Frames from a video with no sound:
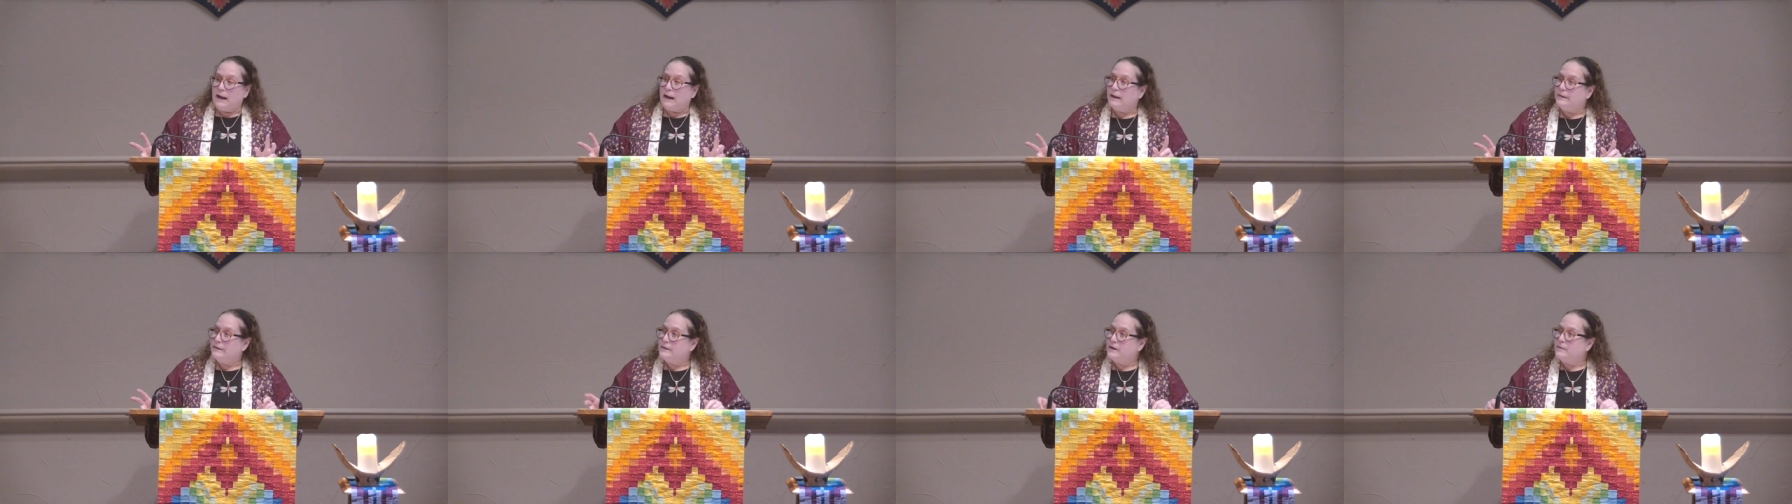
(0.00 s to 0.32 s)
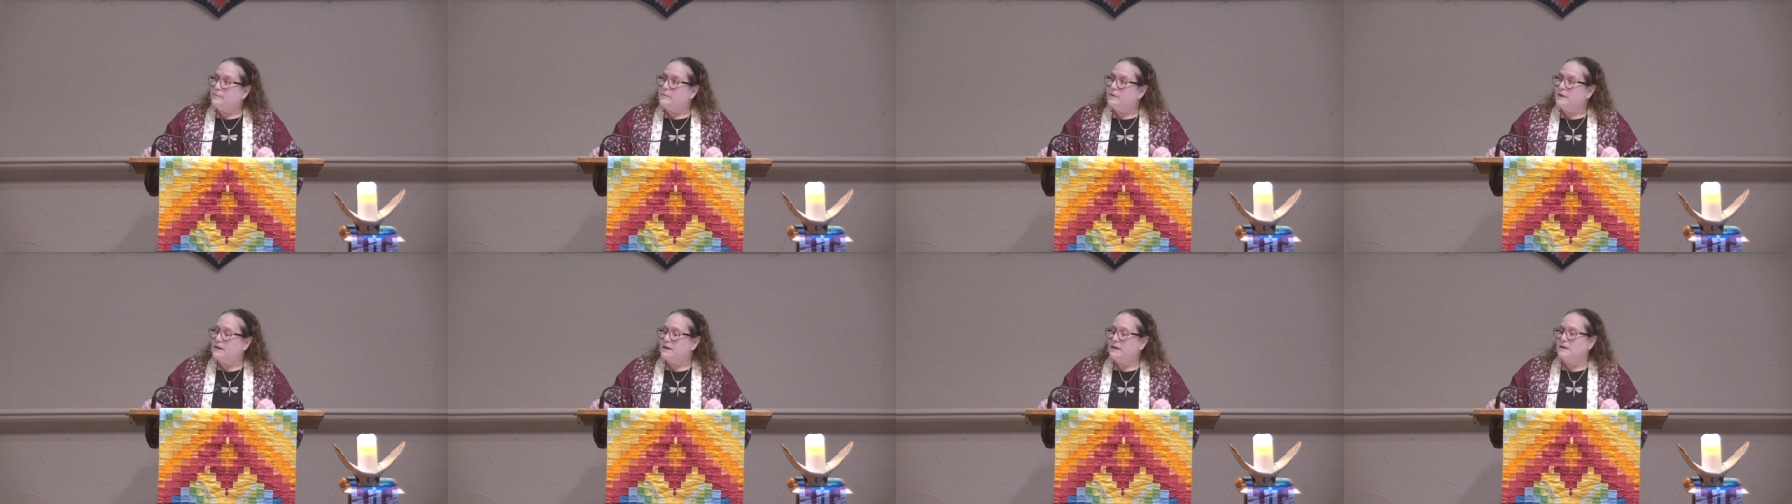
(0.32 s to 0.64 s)
and
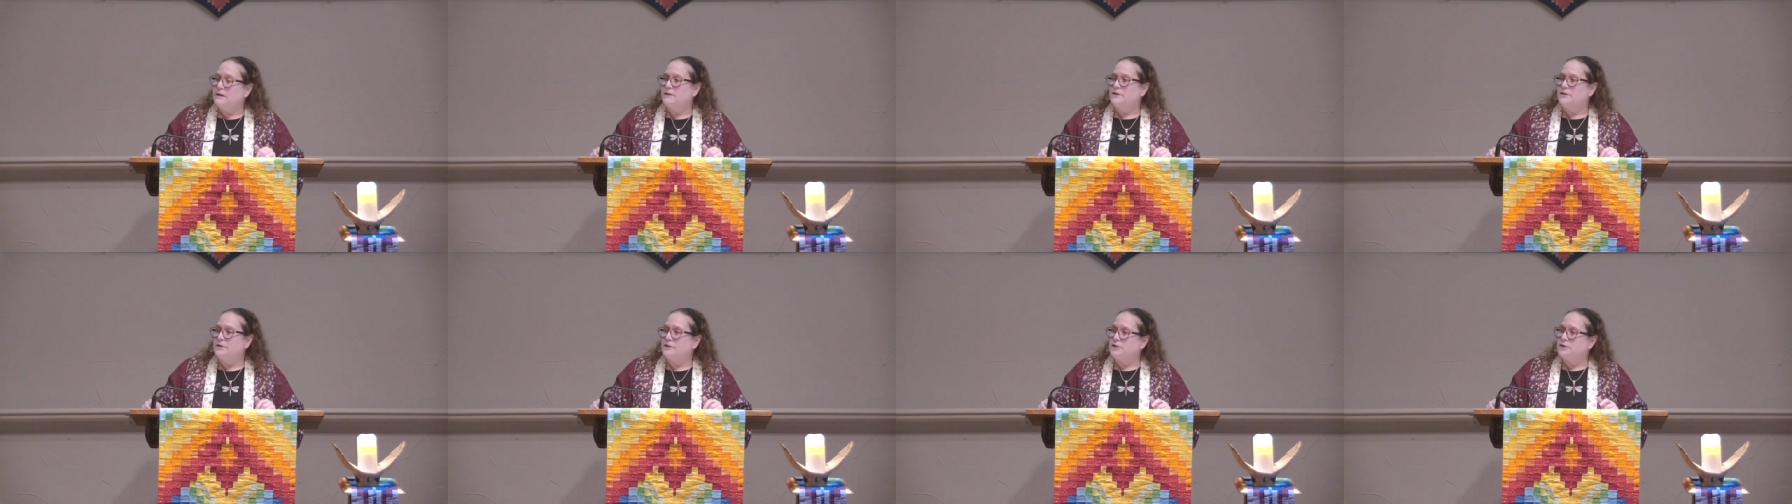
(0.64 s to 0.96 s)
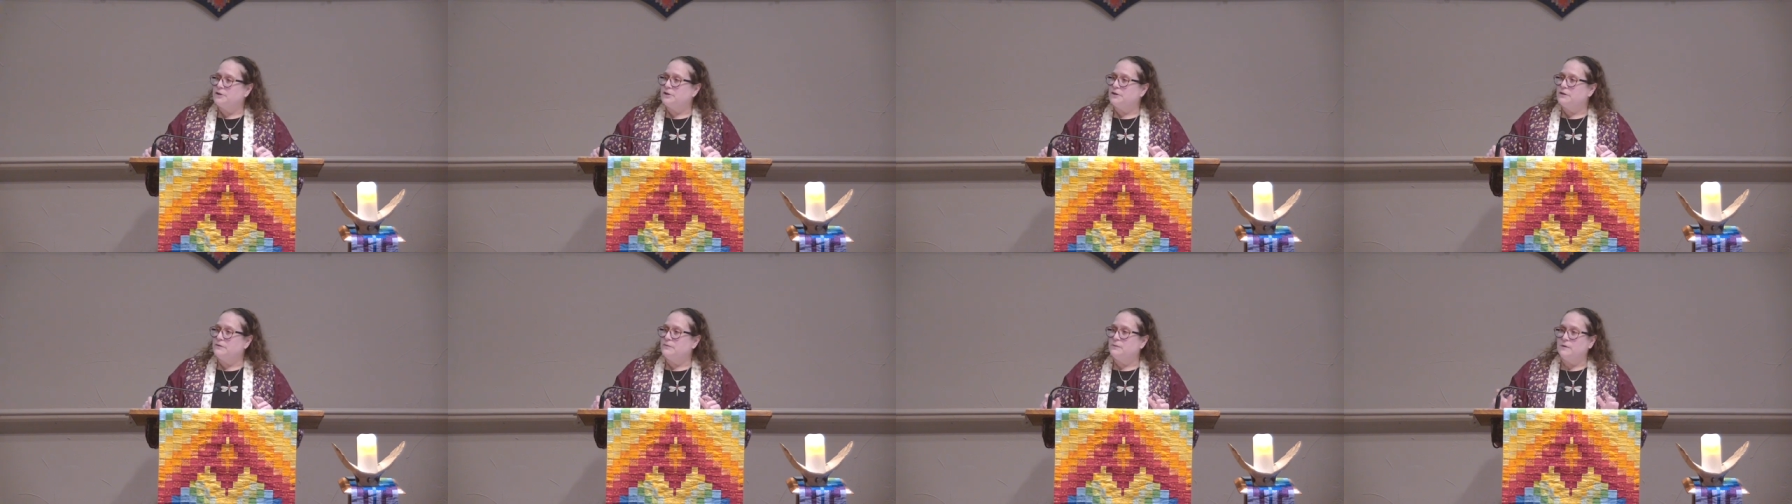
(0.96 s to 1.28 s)
their
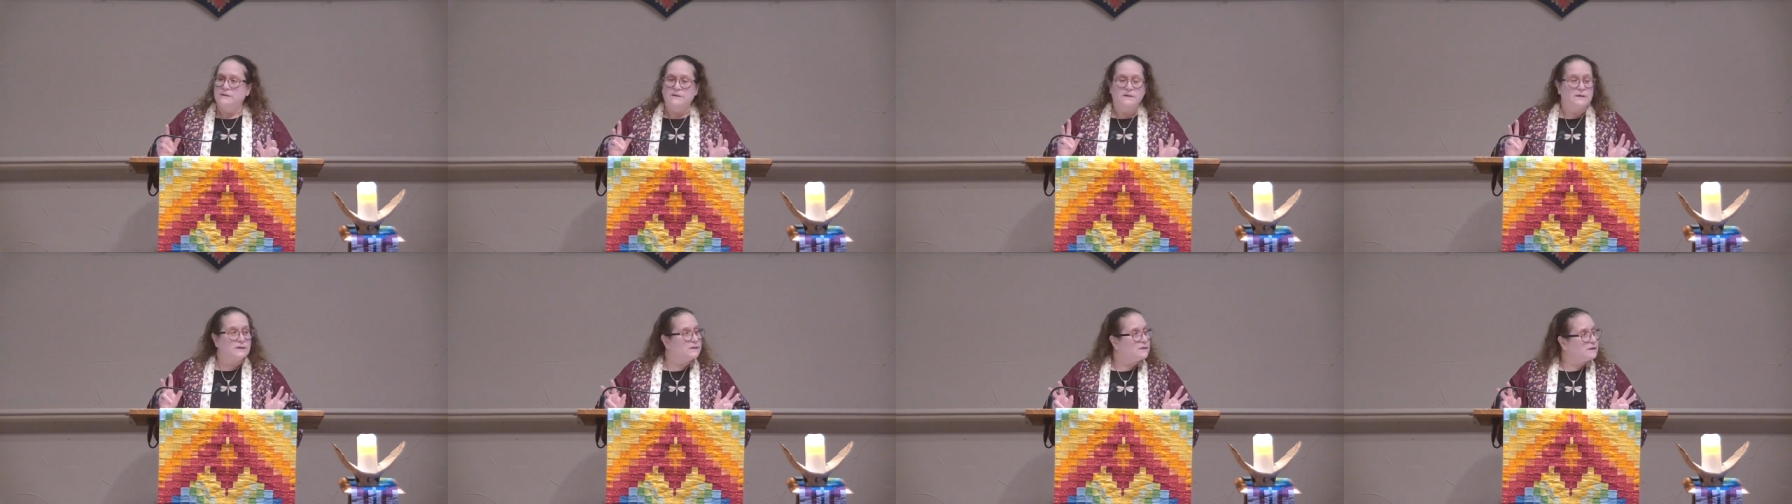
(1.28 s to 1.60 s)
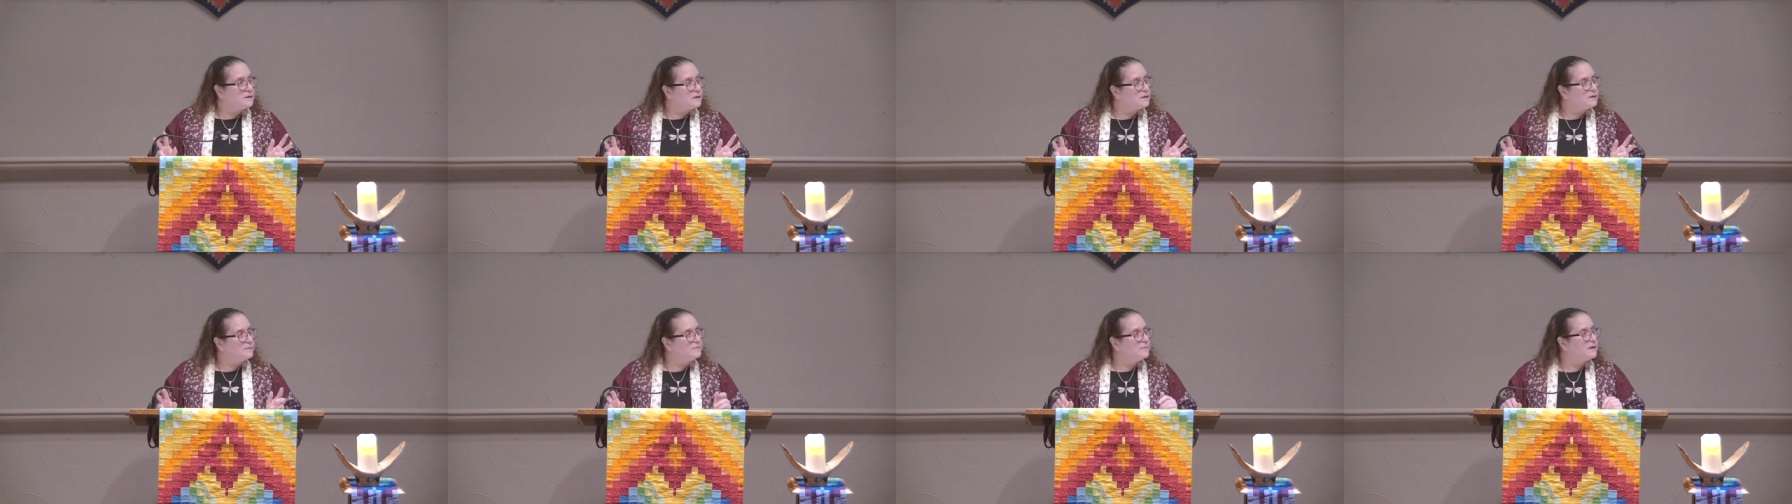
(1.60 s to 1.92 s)
pediatrician was
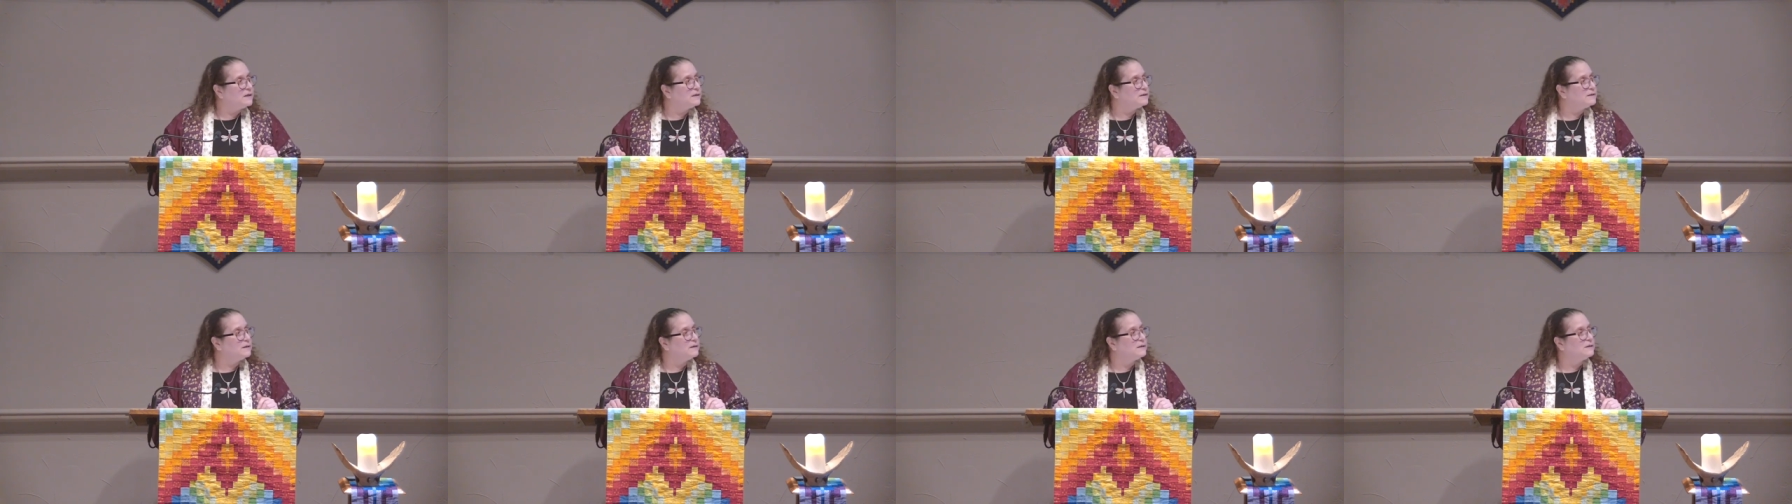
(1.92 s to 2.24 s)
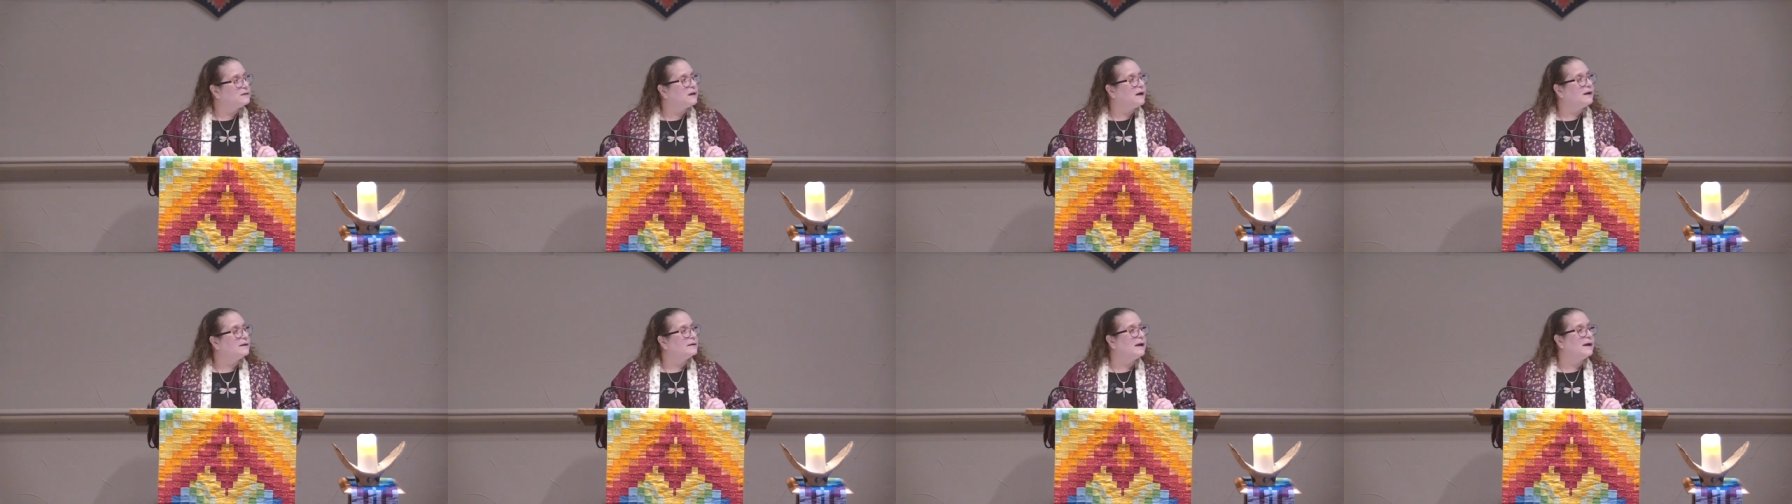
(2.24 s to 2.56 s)
concerned because the
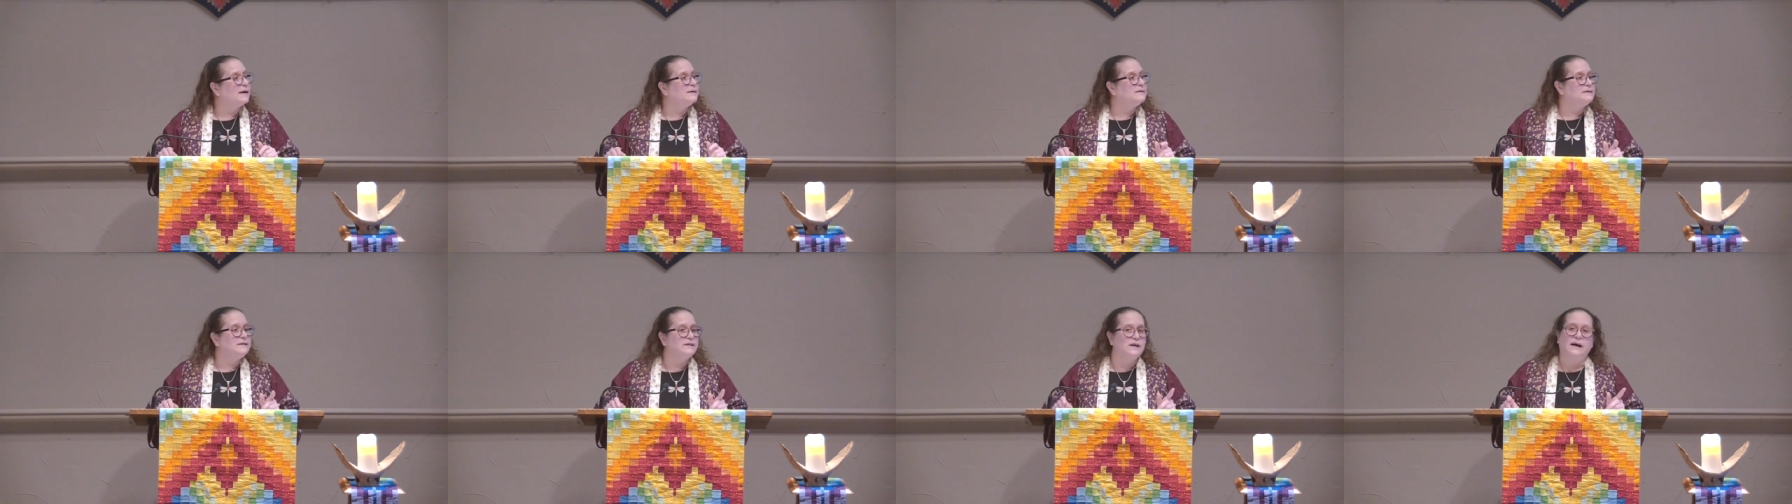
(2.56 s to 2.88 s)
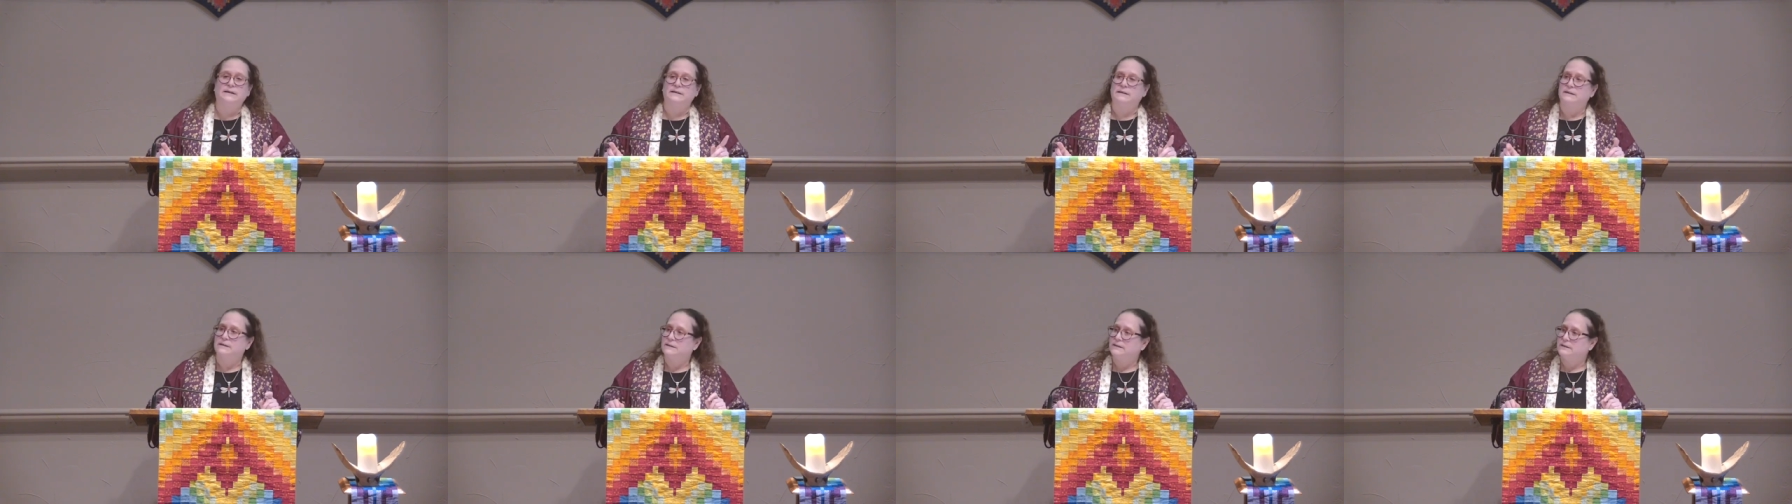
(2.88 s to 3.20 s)
child had
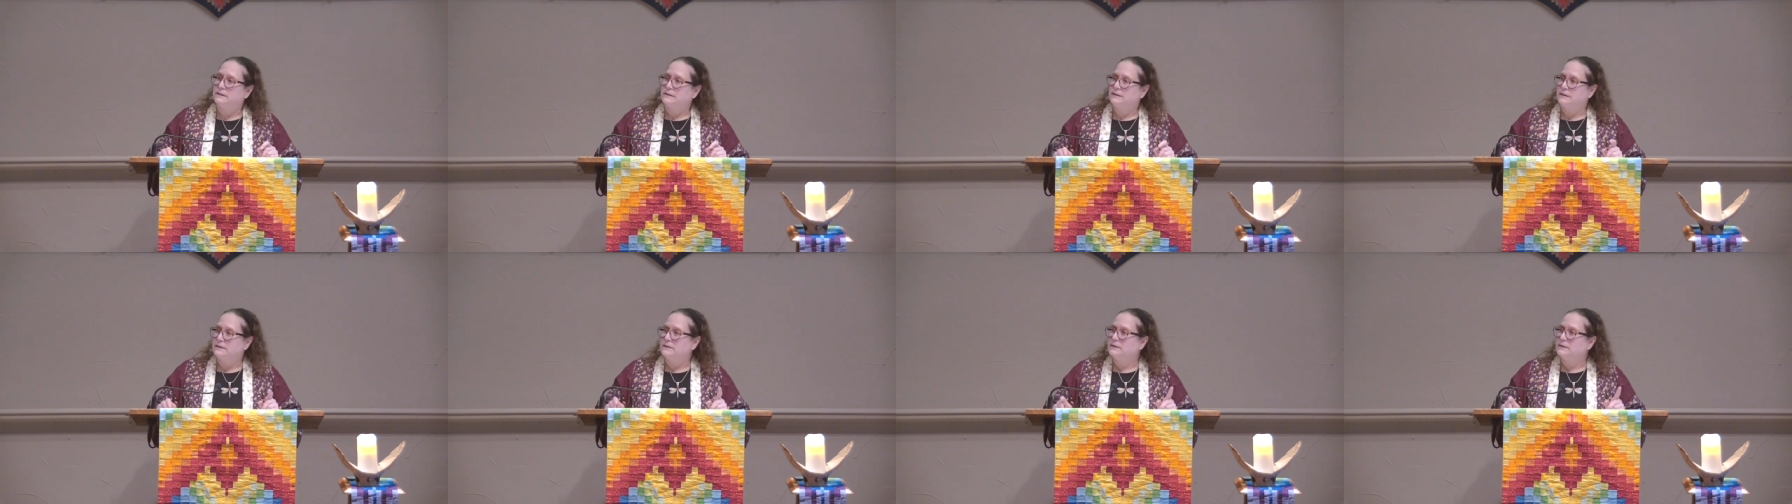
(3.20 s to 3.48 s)
jaundice.